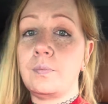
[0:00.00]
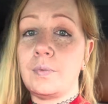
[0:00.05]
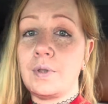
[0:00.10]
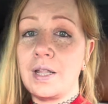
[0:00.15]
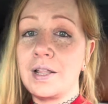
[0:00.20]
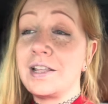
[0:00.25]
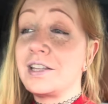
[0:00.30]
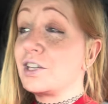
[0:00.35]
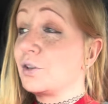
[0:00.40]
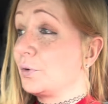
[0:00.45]

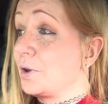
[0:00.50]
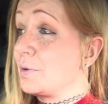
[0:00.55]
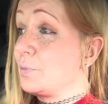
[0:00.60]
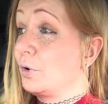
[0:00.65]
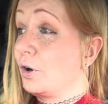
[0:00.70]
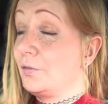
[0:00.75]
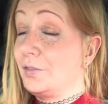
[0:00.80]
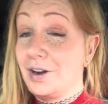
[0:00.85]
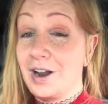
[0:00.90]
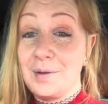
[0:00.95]
this is really
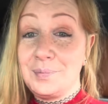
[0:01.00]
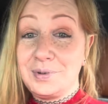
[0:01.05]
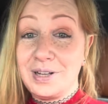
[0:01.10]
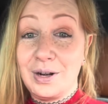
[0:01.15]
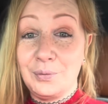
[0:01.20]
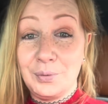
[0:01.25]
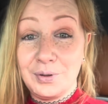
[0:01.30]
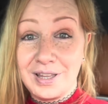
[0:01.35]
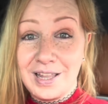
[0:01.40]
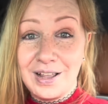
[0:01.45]
more of an update
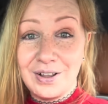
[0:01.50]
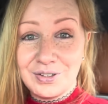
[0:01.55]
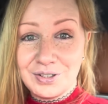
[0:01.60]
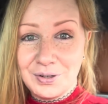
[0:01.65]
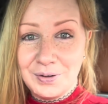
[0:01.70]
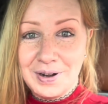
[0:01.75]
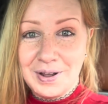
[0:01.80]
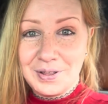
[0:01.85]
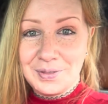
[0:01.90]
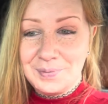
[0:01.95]
of what the hell is
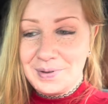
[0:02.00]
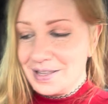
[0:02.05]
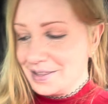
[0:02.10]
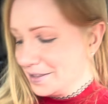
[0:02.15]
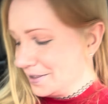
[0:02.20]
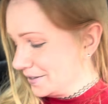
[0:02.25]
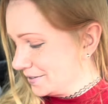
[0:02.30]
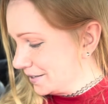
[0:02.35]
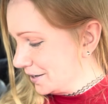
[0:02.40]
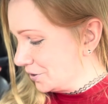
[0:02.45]
going on with me
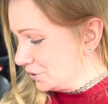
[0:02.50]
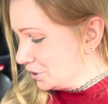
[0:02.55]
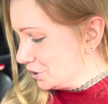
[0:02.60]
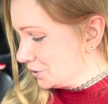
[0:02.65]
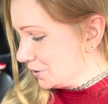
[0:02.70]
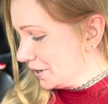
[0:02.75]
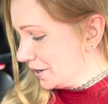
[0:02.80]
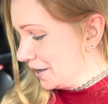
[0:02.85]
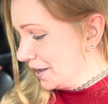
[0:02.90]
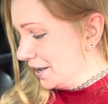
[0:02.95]
than this energy
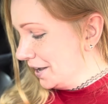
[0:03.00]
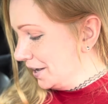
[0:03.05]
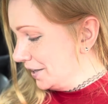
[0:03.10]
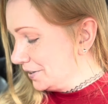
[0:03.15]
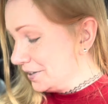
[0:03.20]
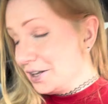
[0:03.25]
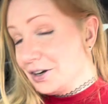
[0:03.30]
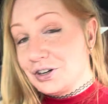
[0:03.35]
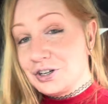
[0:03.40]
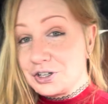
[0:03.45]
drink.
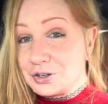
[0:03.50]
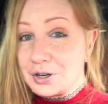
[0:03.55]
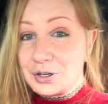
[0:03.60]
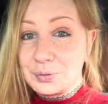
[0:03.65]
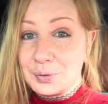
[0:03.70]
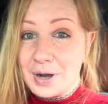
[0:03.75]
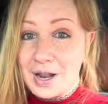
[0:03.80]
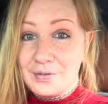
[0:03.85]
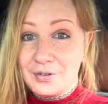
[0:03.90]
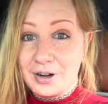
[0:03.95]
The energy drink's
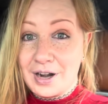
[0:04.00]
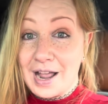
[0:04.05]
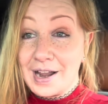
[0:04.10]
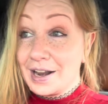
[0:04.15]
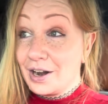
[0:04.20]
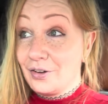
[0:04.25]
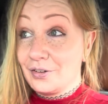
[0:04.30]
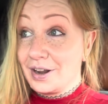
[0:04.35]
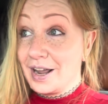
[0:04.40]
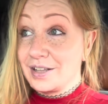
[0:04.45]
whatever. I
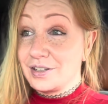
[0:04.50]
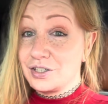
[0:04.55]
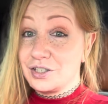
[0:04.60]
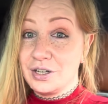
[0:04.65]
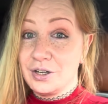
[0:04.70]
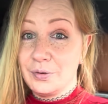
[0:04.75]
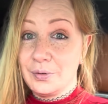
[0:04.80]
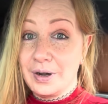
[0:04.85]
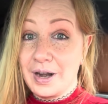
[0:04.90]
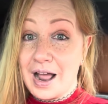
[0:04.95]
got all kinds of
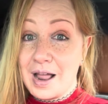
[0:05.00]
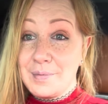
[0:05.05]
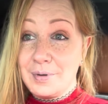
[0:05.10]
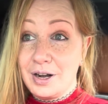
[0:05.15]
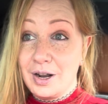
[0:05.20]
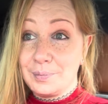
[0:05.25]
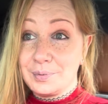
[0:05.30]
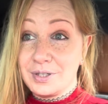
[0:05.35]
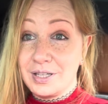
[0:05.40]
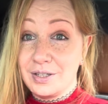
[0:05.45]
shit going on. I've
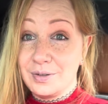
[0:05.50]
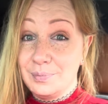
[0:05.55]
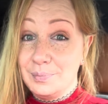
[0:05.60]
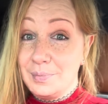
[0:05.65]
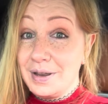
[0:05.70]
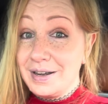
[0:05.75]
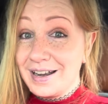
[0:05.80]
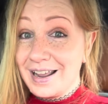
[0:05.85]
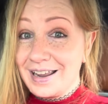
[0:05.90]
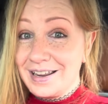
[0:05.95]
been up since
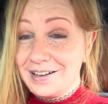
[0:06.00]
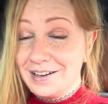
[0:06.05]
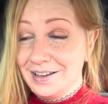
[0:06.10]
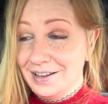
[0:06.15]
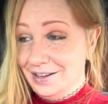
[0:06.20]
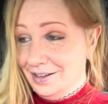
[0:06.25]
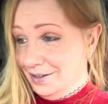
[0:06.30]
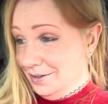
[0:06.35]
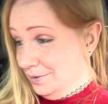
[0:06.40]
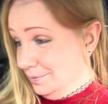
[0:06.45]
midnight.
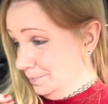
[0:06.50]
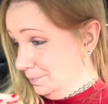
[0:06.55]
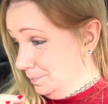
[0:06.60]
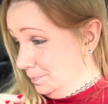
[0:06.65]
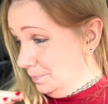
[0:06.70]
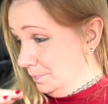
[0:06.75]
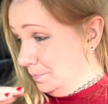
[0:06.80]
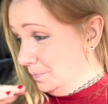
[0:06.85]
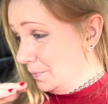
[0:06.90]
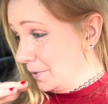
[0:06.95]

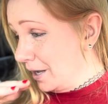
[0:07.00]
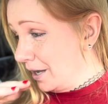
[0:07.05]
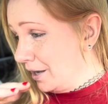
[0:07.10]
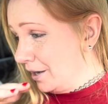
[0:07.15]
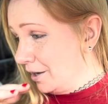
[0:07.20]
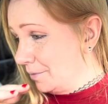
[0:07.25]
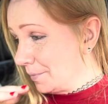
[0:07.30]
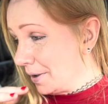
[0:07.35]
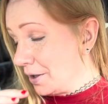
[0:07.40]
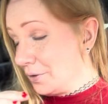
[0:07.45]

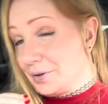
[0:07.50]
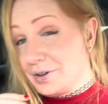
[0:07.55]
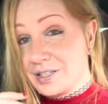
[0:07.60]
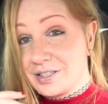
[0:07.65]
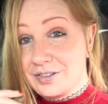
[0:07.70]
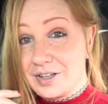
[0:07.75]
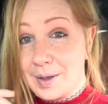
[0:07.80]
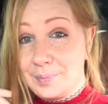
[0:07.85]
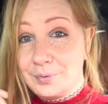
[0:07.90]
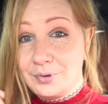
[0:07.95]
Um, I only
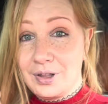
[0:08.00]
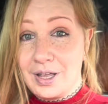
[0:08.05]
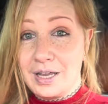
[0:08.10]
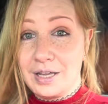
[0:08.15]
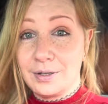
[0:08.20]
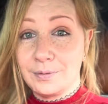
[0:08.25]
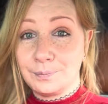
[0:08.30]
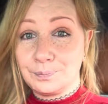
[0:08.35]
slept like